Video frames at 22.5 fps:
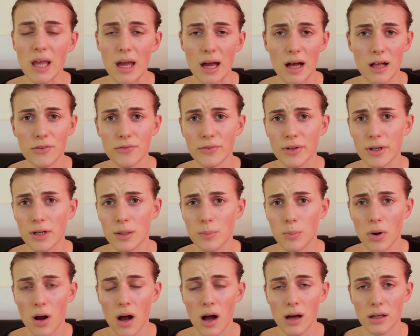
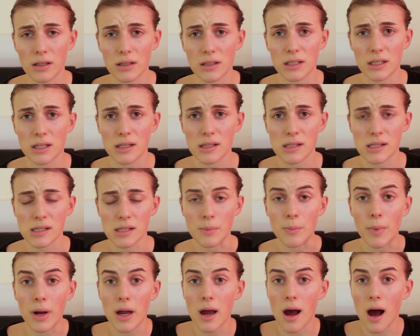healthcare
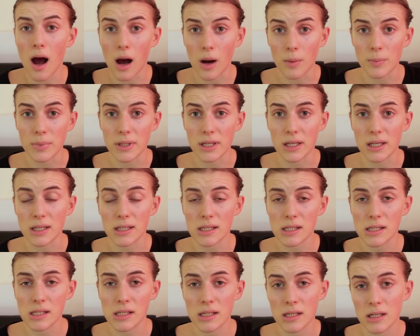products, my
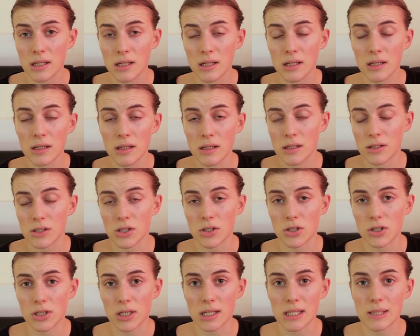hobbies,
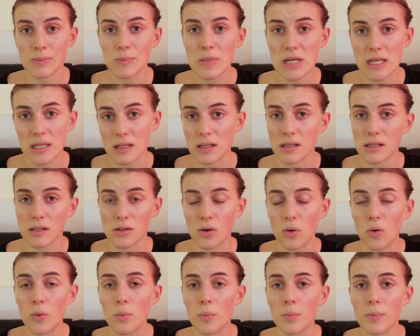such as making
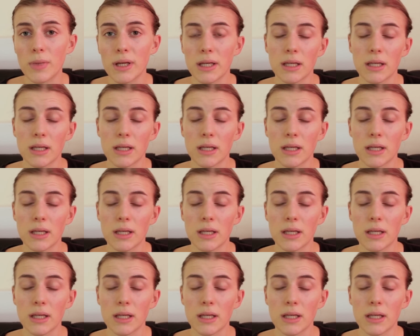soap,